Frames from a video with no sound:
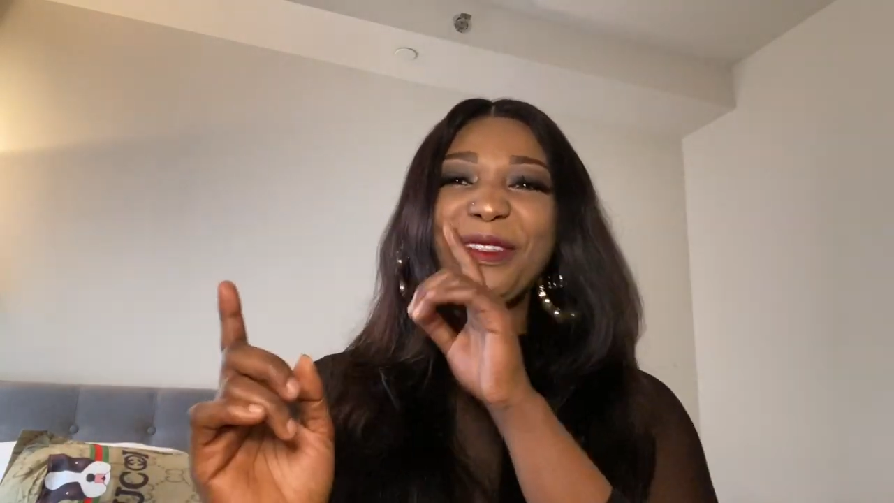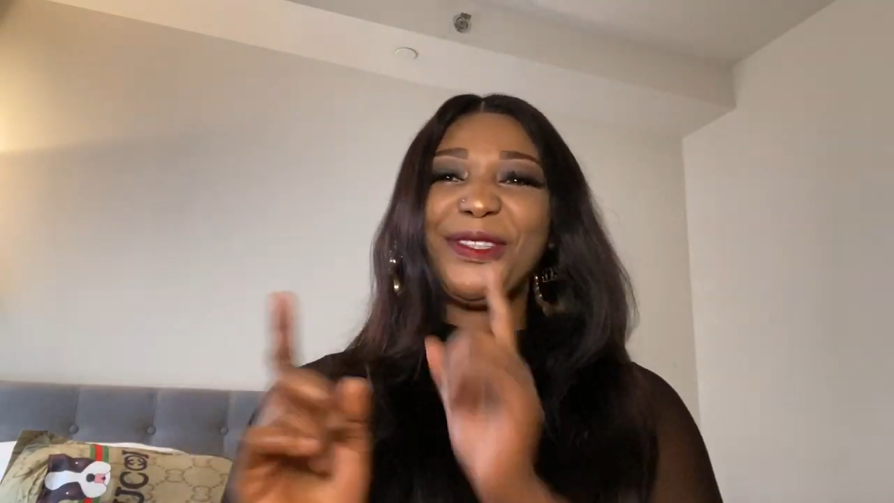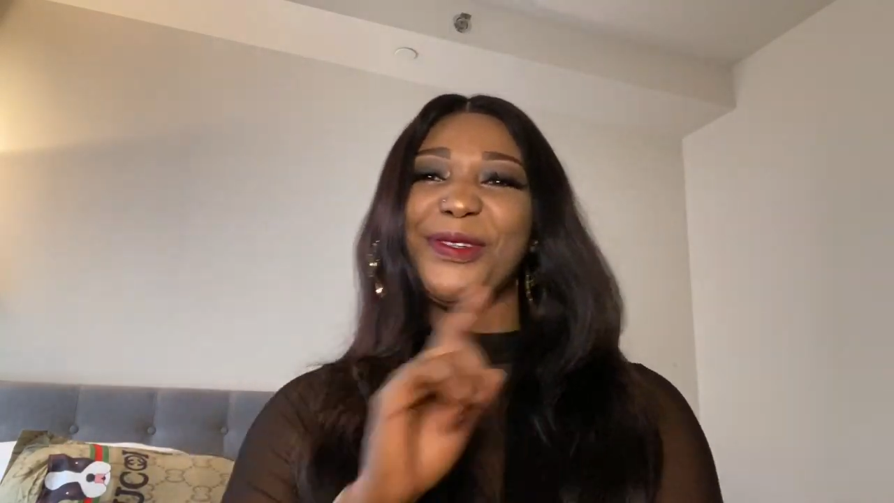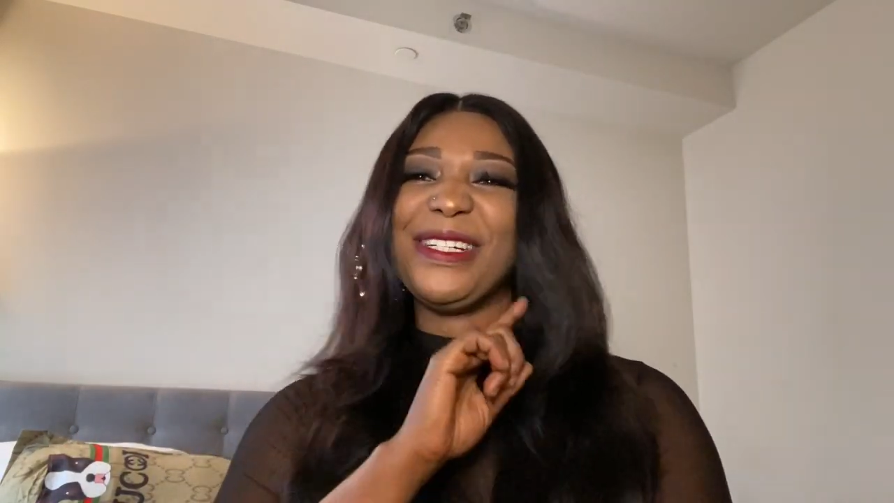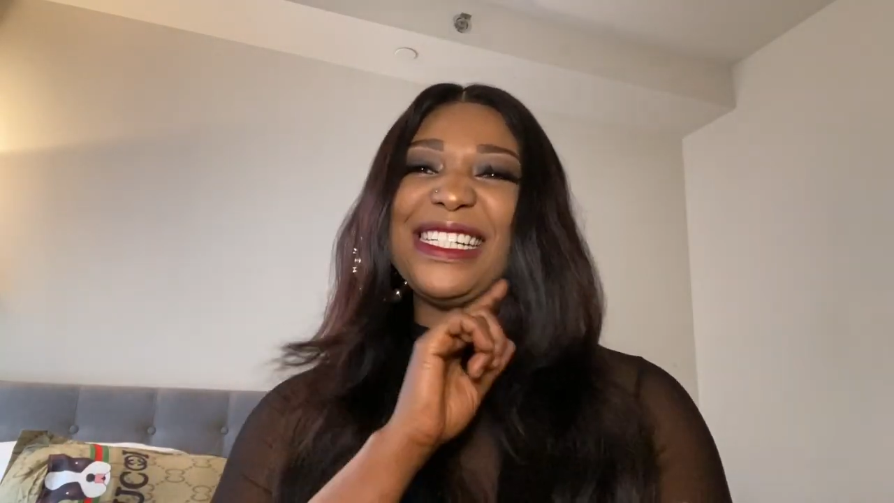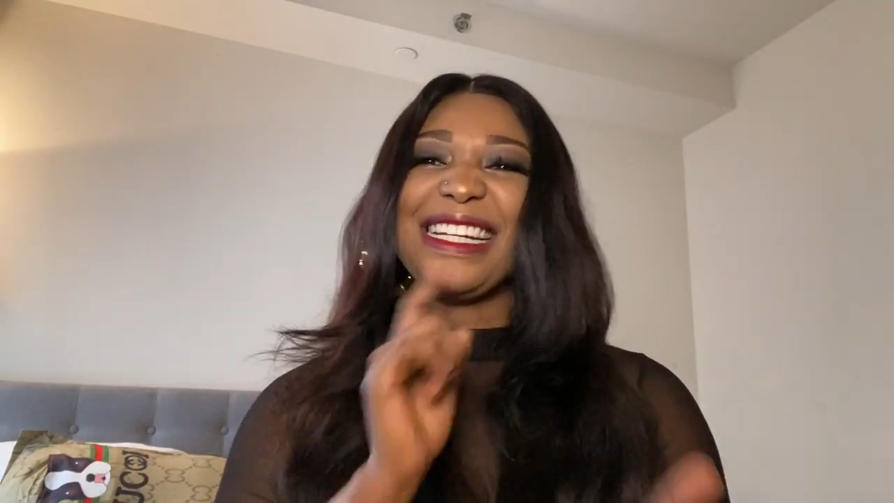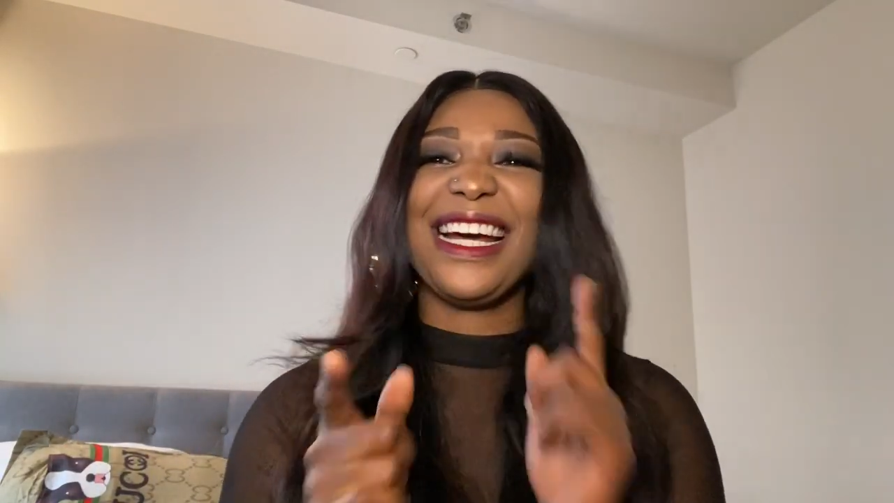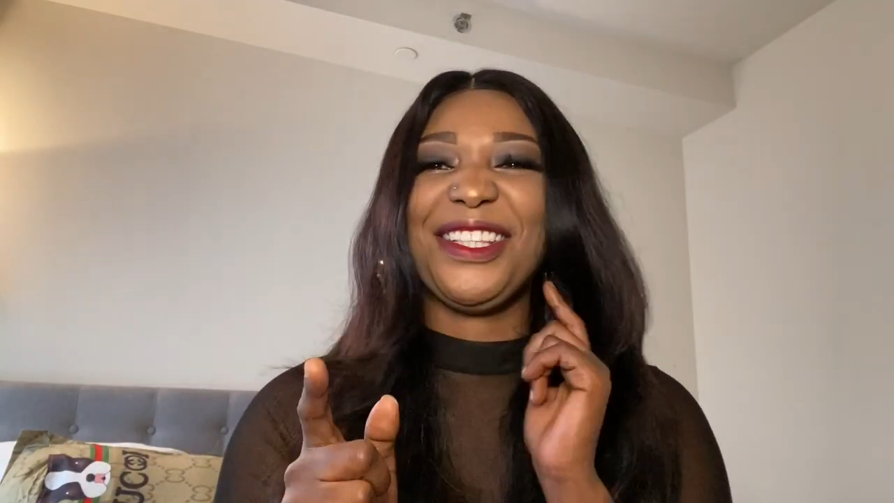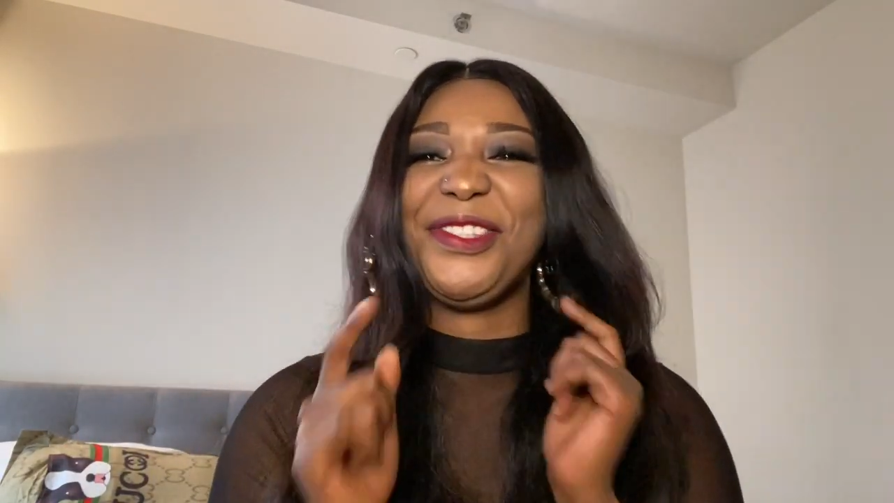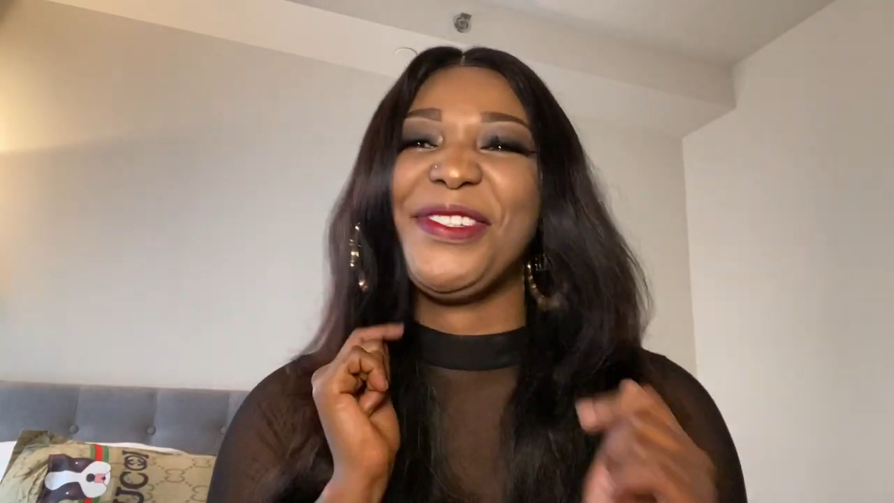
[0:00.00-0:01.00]
doing
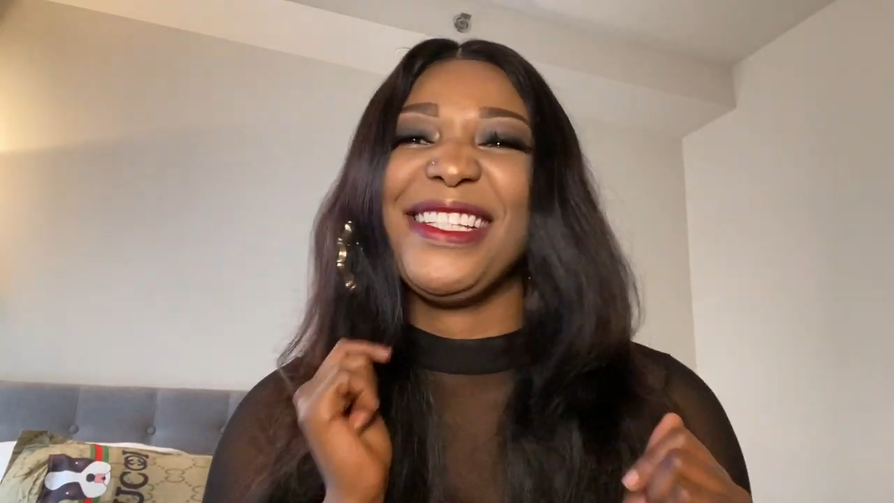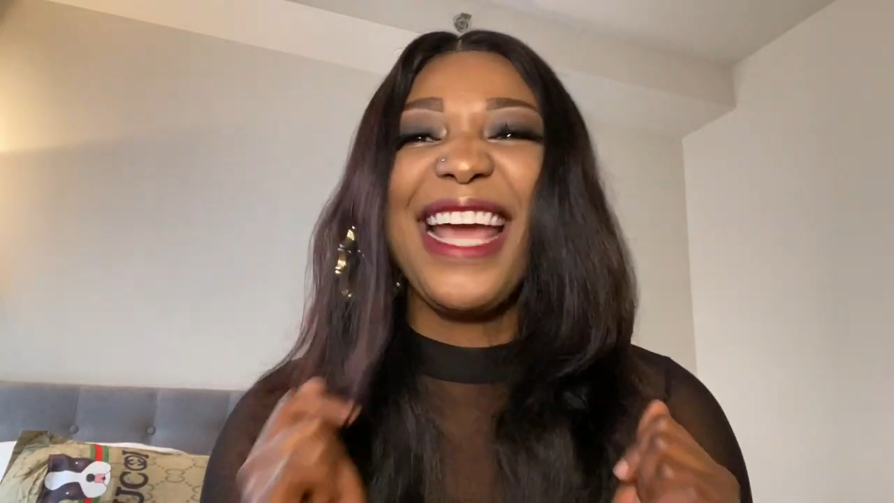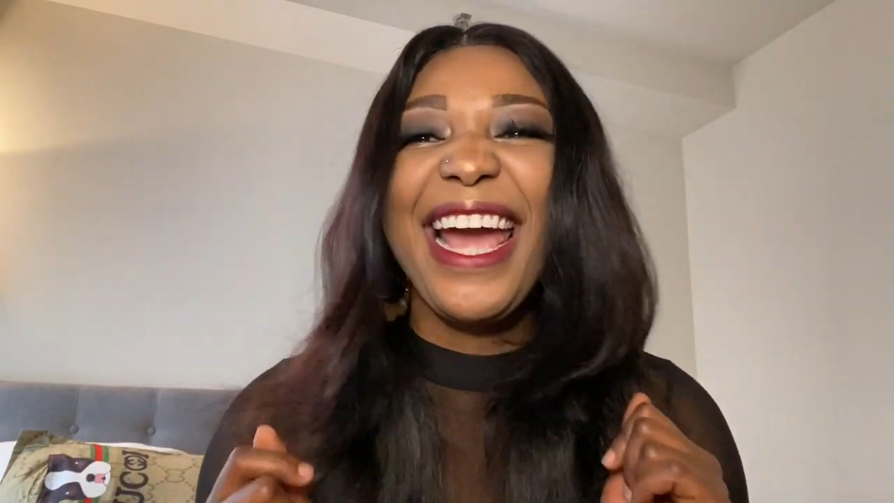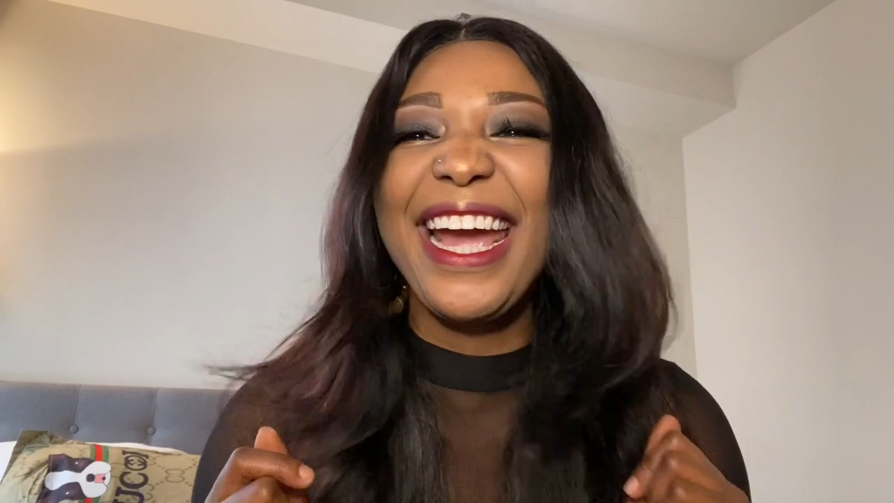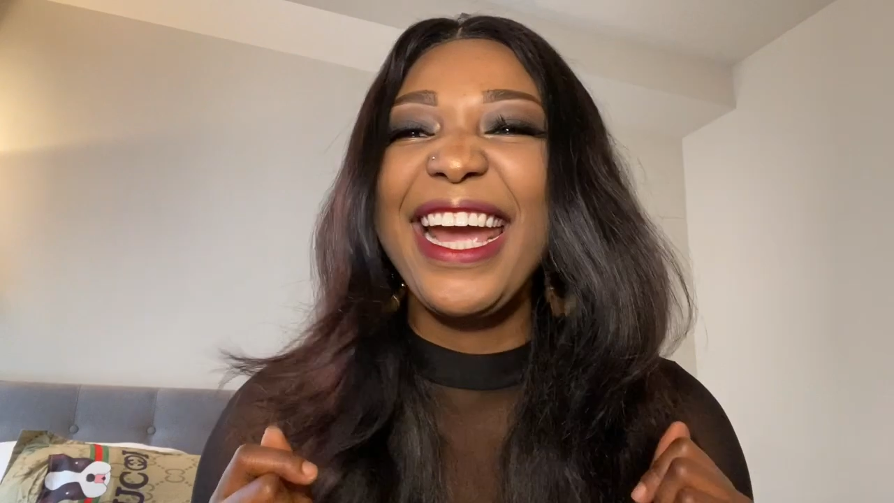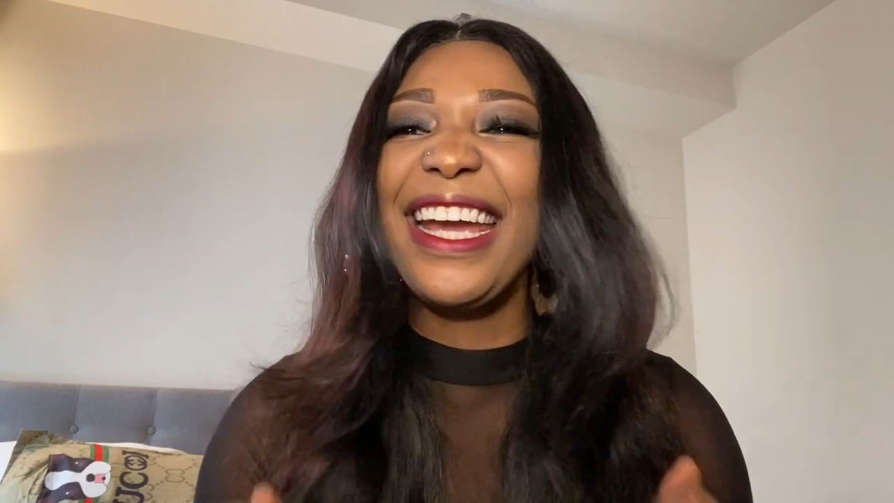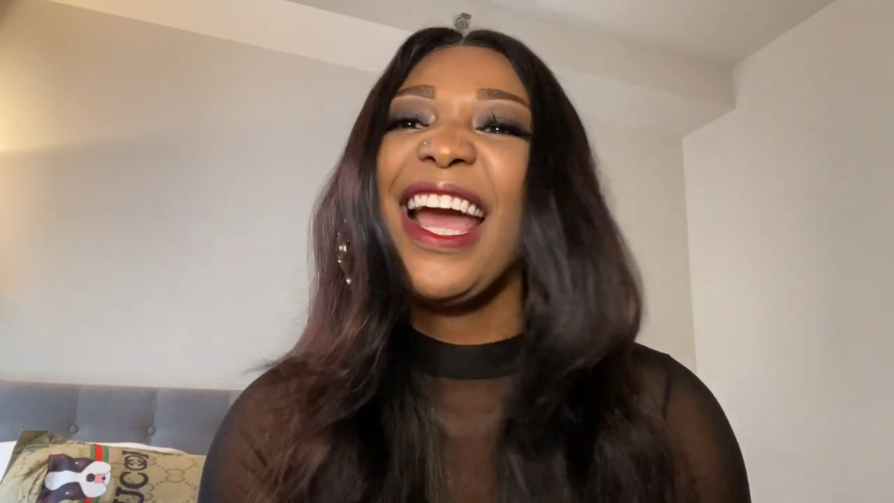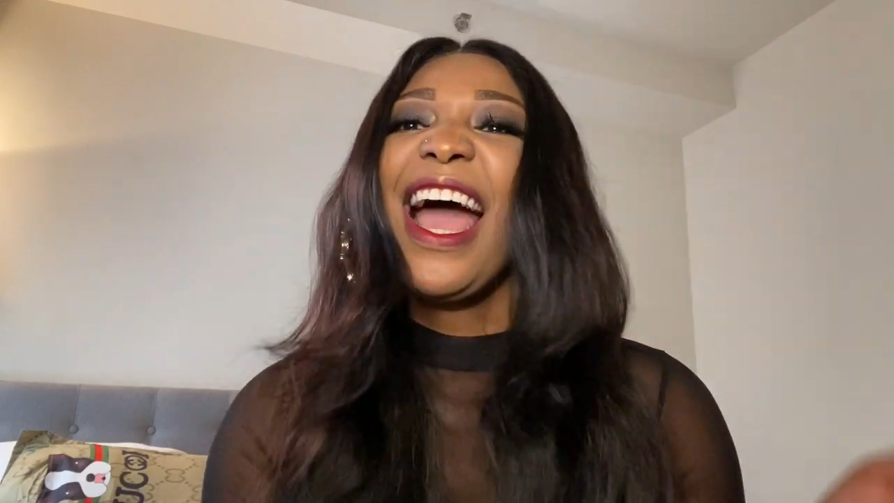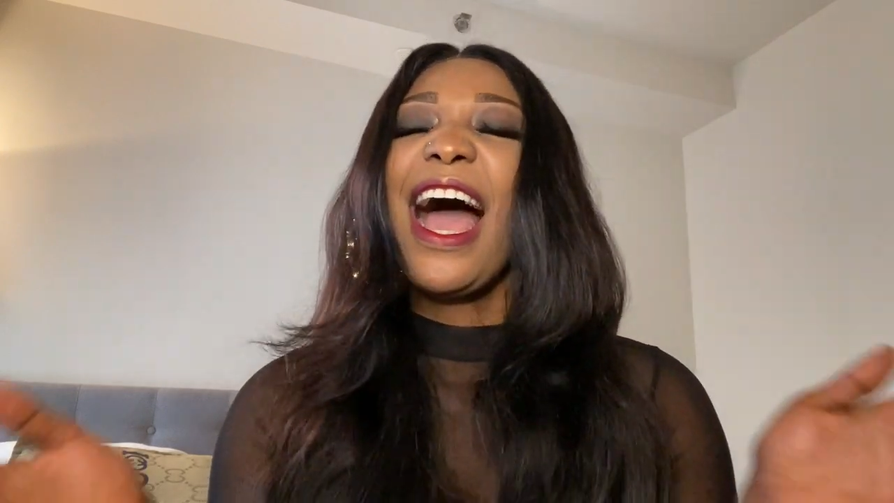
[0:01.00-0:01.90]
that today.